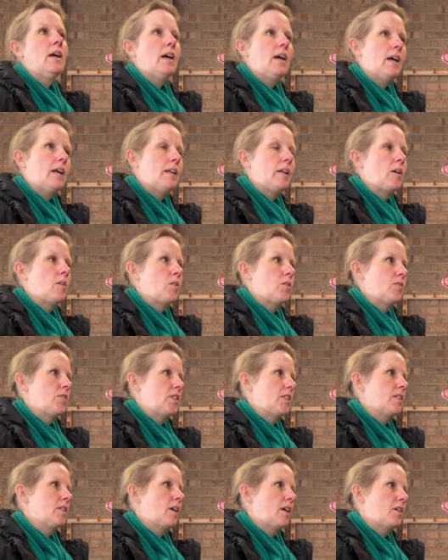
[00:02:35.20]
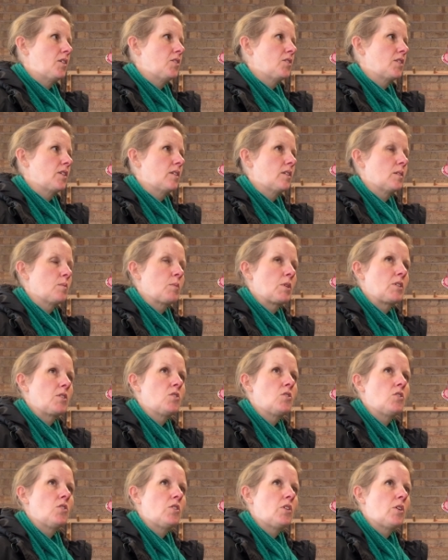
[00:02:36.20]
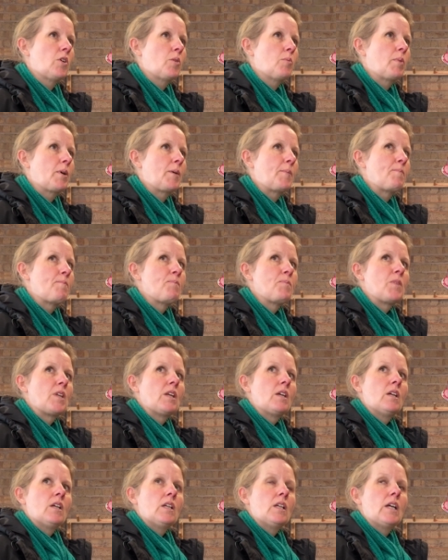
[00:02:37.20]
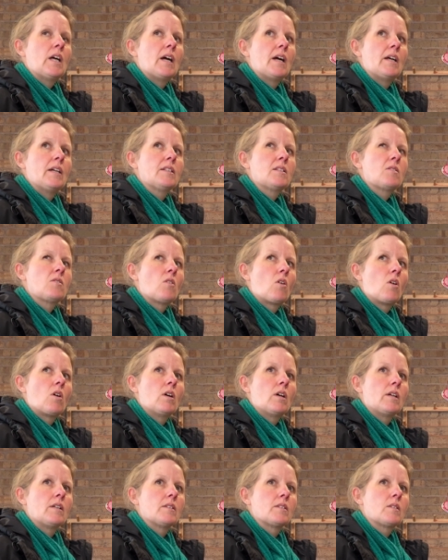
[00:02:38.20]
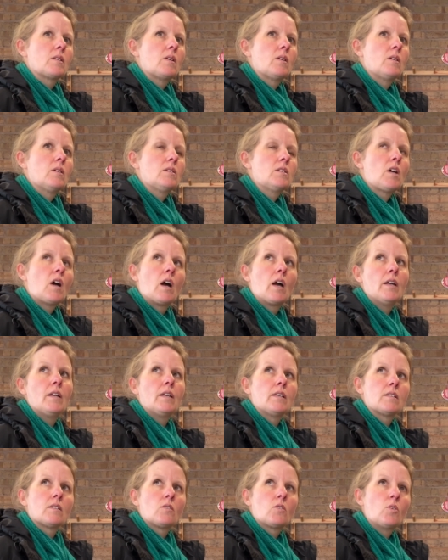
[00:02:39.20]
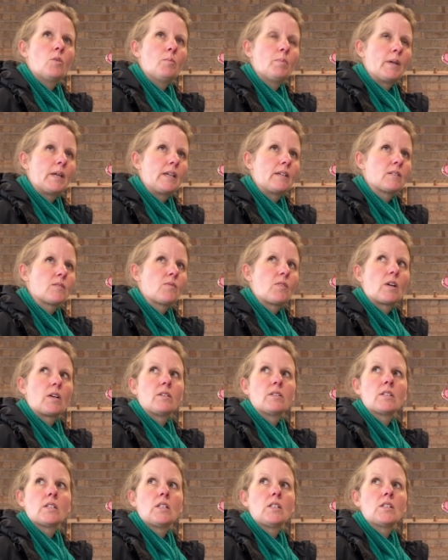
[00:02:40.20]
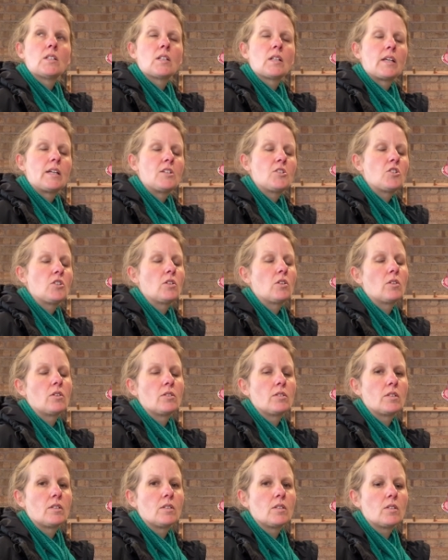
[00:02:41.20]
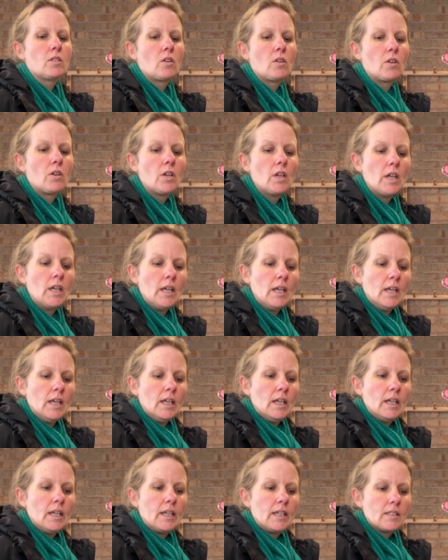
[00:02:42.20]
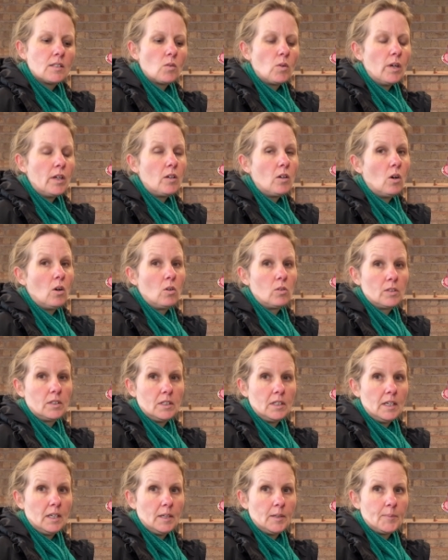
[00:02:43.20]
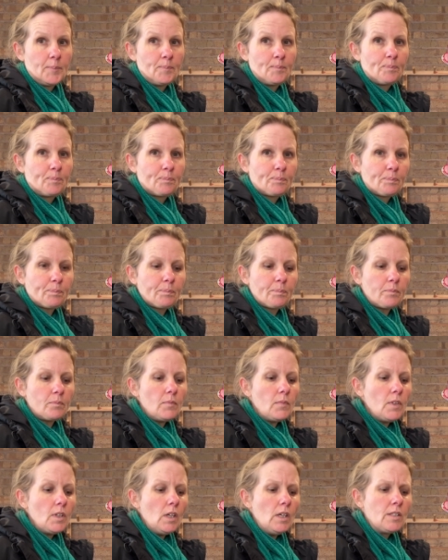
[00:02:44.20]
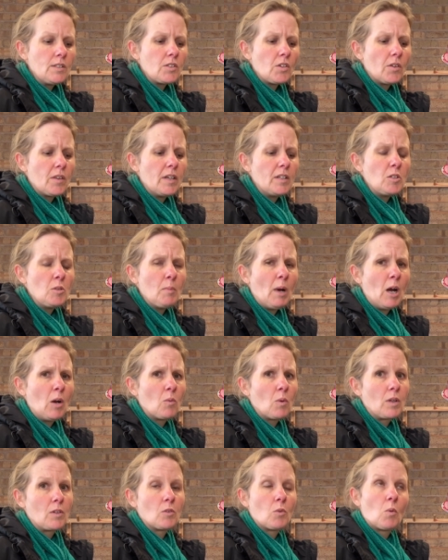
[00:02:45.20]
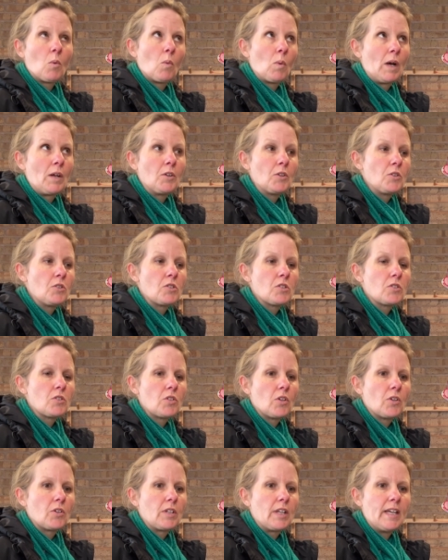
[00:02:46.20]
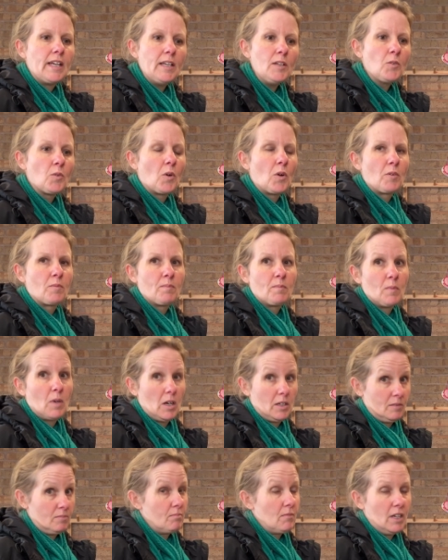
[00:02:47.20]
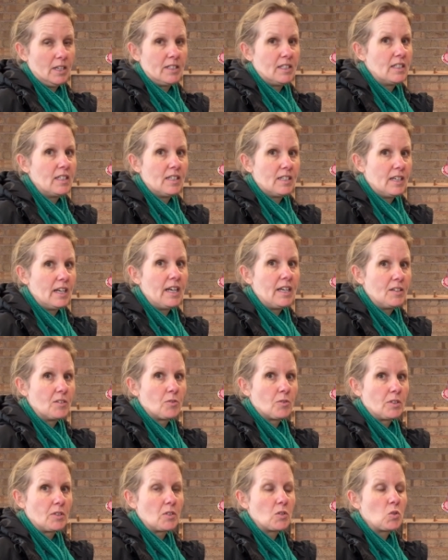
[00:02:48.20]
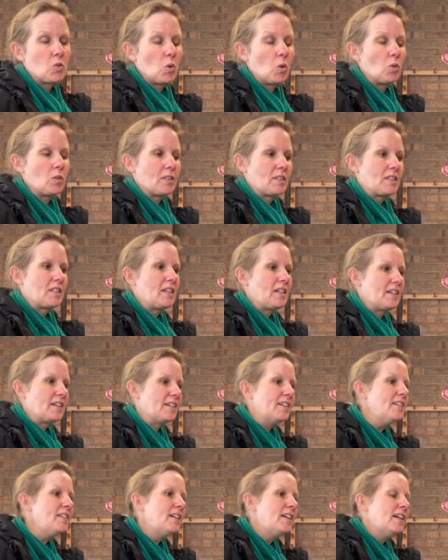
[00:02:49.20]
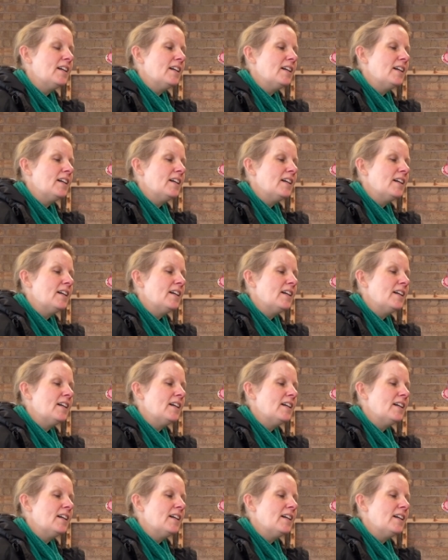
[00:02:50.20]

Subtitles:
and now obviously I use it as my studio, but yeah, it's not as tight as it could be as far as insulation goes, and so it gets quite cold in here. And so then you might wonder, well, why don't you just turn the heater on? I did get a heater installed in here.